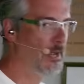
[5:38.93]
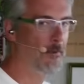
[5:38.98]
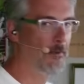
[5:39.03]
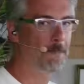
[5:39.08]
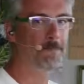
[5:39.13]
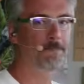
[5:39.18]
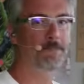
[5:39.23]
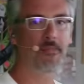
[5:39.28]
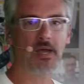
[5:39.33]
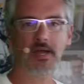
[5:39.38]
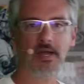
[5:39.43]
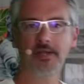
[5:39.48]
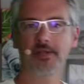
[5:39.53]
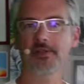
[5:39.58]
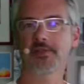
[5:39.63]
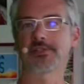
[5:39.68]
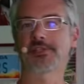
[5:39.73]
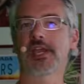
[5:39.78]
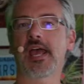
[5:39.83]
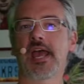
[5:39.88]

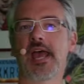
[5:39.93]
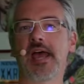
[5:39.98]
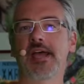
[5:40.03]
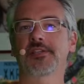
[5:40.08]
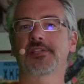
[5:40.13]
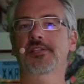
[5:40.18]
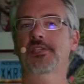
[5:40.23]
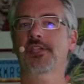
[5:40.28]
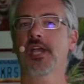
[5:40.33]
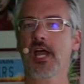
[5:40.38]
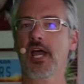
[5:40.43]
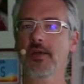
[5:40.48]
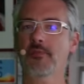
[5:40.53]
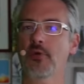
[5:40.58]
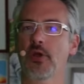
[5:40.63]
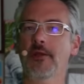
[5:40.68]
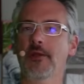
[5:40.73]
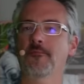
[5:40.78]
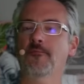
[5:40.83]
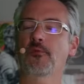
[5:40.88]
Miles asks, Hi
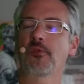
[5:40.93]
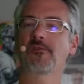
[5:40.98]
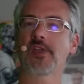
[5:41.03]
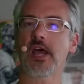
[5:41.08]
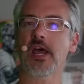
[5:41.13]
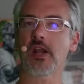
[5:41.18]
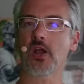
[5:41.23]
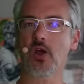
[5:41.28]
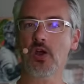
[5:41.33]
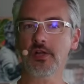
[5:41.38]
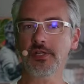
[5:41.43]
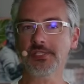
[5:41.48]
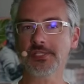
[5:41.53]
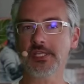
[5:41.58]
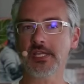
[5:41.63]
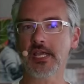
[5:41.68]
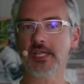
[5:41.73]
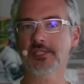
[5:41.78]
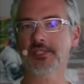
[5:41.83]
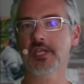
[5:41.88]
Brent, we've got
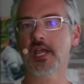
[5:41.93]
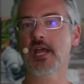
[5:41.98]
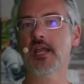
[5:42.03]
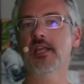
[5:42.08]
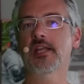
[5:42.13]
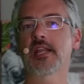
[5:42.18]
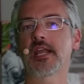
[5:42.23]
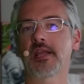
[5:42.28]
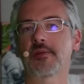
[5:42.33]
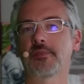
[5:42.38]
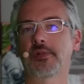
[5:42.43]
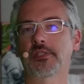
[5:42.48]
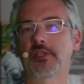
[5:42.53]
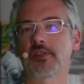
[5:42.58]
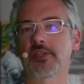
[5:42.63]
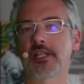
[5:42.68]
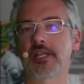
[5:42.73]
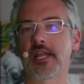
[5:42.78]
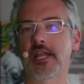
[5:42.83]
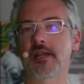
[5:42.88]
RCSI enabled on
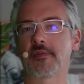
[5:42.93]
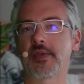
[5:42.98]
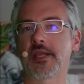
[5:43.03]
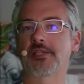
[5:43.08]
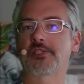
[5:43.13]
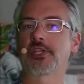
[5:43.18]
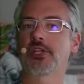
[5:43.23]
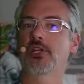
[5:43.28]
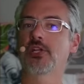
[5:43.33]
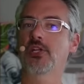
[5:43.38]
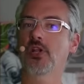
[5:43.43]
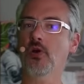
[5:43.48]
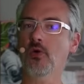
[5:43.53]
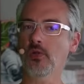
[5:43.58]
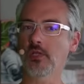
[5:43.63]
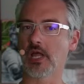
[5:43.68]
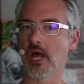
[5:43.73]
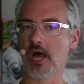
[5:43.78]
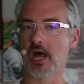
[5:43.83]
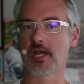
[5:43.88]
the database and no
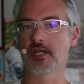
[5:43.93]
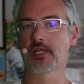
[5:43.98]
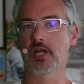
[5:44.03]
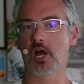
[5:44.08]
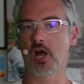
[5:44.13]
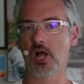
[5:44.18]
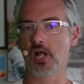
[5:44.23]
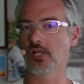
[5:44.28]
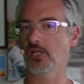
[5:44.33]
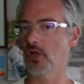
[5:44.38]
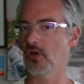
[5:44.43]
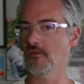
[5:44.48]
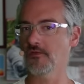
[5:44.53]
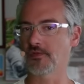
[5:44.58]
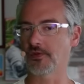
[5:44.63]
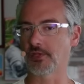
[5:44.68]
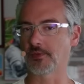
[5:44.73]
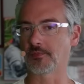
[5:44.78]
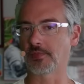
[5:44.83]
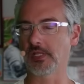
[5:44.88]
lock all over
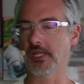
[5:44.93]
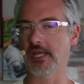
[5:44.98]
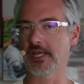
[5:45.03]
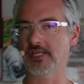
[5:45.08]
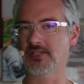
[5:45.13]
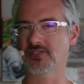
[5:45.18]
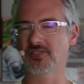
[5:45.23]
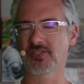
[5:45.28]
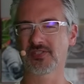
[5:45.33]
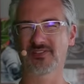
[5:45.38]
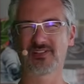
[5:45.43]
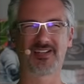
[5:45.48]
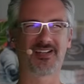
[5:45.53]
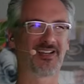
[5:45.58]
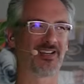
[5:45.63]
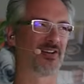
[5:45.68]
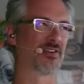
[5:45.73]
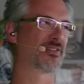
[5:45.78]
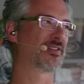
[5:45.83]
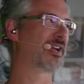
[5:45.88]
the place.
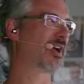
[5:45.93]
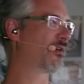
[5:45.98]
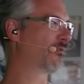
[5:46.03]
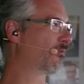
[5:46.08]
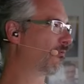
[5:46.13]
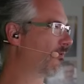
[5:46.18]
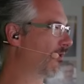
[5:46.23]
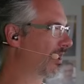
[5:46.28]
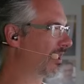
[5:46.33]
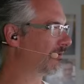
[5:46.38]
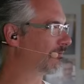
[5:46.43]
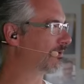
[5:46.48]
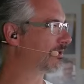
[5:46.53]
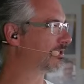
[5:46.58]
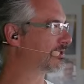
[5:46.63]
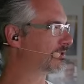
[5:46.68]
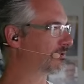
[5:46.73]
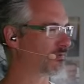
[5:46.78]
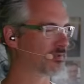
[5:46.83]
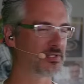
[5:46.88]
Oh God, why
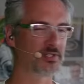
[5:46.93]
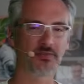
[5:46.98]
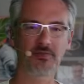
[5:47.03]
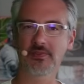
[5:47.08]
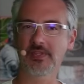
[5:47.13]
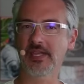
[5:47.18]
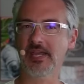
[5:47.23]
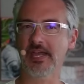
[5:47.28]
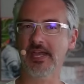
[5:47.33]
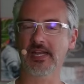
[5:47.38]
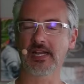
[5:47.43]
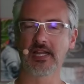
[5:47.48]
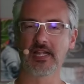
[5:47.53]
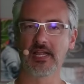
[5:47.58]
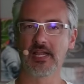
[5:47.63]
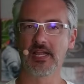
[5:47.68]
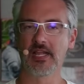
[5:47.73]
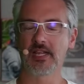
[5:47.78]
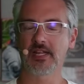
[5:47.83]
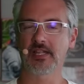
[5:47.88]
would you do that?
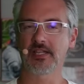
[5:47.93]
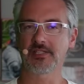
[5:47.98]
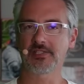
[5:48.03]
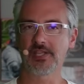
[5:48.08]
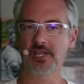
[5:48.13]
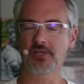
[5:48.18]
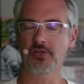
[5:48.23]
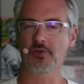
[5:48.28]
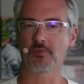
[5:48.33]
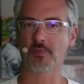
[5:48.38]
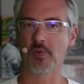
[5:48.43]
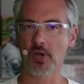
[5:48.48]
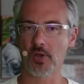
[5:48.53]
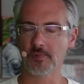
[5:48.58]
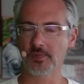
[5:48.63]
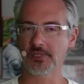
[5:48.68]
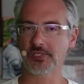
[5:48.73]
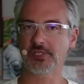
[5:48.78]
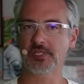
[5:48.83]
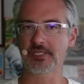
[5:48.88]
Because then you're
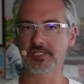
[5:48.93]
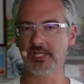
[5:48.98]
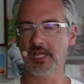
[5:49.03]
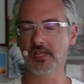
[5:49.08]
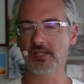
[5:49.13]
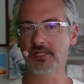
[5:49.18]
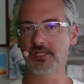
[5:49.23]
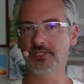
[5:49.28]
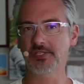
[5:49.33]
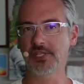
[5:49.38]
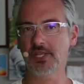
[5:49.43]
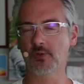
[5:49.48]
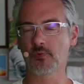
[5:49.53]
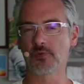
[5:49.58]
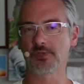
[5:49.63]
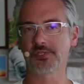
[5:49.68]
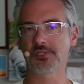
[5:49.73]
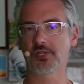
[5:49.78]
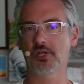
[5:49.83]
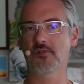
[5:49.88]
purposely telling
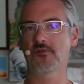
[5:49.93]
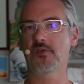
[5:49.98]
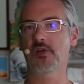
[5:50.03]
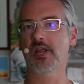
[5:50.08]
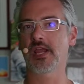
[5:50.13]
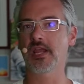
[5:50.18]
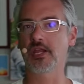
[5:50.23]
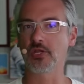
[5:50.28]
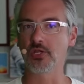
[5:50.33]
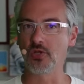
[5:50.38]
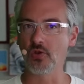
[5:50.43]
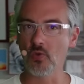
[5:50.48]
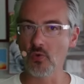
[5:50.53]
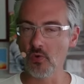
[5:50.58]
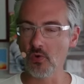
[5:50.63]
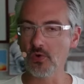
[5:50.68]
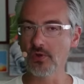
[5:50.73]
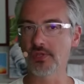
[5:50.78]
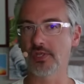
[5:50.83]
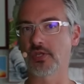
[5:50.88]
SQL Server,
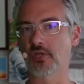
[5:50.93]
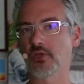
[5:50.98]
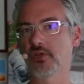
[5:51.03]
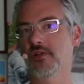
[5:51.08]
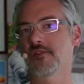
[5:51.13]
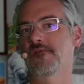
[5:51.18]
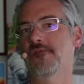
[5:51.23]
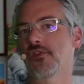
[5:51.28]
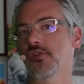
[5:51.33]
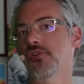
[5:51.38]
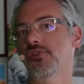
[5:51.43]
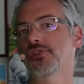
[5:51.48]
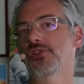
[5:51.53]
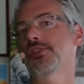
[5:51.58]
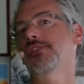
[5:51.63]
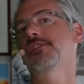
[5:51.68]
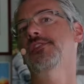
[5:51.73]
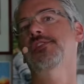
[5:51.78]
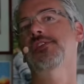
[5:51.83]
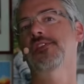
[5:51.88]
ignore the good
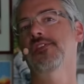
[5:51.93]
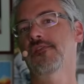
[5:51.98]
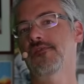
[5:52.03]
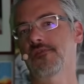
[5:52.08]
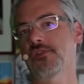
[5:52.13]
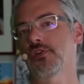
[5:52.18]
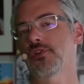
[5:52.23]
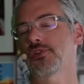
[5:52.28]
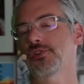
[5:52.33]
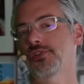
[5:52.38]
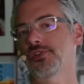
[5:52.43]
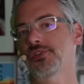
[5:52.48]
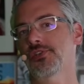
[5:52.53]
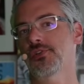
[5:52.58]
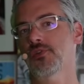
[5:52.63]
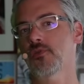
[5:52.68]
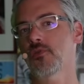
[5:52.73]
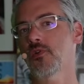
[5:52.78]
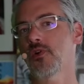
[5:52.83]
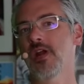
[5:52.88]
versions in the version
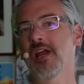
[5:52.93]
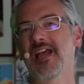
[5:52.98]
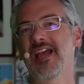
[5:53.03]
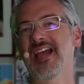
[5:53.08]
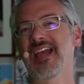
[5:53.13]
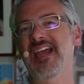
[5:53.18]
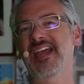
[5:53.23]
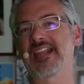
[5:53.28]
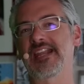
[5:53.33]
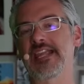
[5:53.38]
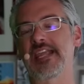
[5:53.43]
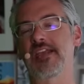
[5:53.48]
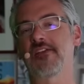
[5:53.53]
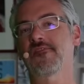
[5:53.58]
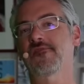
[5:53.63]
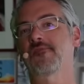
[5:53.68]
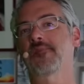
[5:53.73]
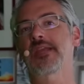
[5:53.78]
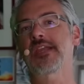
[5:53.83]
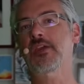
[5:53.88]
store and
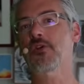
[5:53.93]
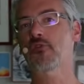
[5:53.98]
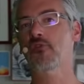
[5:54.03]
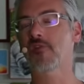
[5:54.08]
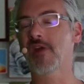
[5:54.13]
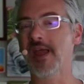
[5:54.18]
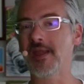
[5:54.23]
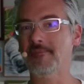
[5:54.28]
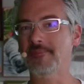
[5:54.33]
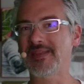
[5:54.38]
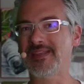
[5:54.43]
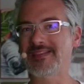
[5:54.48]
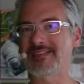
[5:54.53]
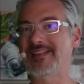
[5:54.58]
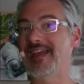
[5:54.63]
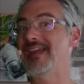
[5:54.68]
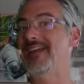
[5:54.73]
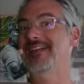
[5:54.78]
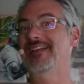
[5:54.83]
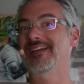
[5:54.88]
give me crappy
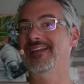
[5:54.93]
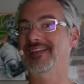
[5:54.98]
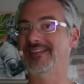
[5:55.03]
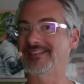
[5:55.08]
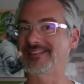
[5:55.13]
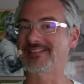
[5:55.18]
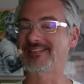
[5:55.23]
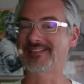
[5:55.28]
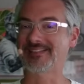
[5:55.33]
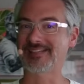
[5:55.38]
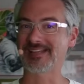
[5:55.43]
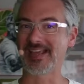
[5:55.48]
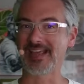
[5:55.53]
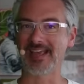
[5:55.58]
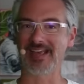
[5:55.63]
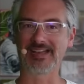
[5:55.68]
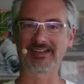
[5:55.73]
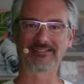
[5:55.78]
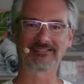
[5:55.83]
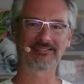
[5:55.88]
data
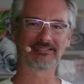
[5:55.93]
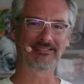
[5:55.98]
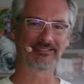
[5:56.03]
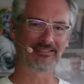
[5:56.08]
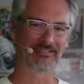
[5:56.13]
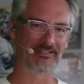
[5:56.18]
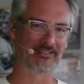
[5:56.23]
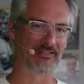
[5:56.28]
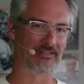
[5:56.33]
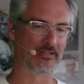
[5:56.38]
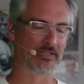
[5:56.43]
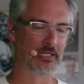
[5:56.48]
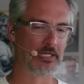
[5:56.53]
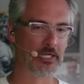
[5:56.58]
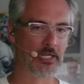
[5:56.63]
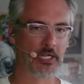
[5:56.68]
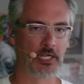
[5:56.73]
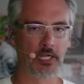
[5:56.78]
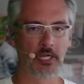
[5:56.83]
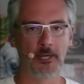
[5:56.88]
instead. Ugh. Oh
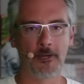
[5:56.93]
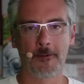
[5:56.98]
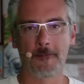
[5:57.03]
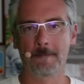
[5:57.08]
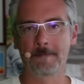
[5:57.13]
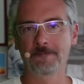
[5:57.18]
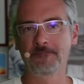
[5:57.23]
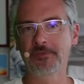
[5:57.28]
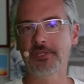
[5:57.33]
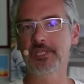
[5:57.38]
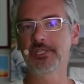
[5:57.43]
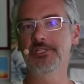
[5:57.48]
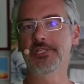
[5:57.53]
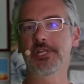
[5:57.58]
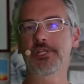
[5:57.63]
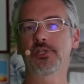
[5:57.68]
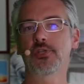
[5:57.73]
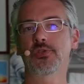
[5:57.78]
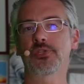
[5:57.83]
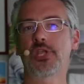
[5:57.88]

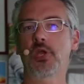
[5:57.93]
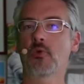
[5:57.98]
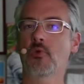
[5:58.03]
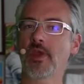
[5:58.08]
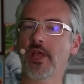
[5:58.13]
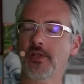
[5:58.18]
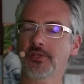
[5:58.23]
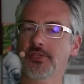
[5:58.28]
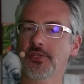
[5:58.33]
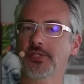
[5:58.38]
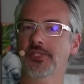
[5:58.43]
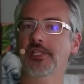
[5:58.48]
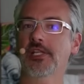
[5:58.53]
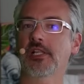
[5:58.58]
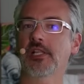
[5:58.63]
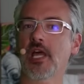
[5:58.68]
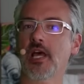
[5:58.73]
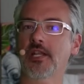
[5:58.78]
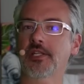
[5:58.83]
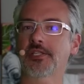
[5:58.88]
continues, we also see a
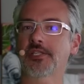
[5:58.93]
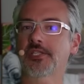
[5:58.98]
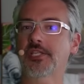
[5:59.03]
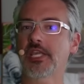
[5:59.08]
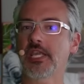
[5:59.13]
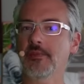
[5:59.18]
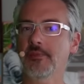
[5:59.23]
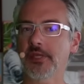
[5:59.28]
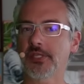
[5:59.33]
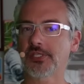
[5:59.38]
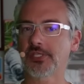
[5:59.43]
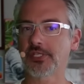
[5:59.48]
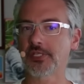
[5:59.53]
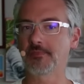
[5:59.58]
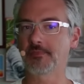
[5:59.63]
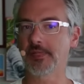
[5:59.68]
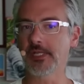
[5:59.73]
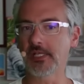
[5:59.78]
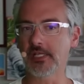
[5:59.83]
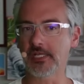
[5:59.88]
lot of schema
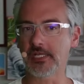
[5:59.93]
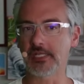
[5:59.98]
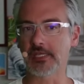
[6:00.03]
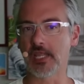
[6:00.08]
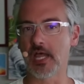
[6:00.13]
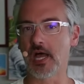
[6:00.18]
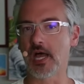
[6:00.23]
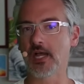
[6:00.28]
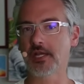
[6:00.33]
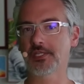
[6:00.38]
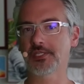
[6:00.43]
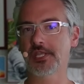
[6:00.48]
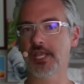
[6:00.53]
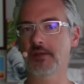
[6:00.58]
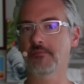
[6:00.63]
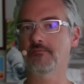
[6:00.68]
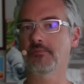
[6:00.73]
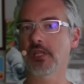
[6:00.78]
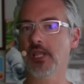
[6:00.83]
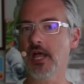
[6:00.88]
stability locks
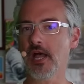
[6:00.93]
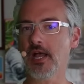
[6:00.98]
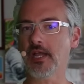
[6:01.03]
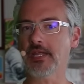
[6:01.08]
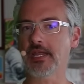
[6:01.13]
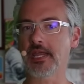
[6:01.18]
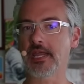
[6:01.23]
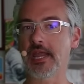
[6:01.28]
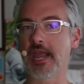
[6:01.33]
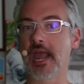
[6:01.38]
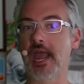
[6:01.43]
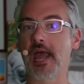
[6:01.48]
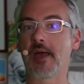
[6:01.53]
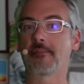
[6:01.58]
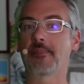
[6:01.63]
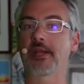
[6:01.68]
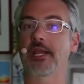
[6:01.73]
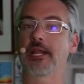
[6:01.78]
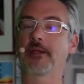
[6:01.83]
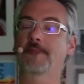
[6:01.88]
and blocking
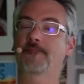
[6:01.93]
happening.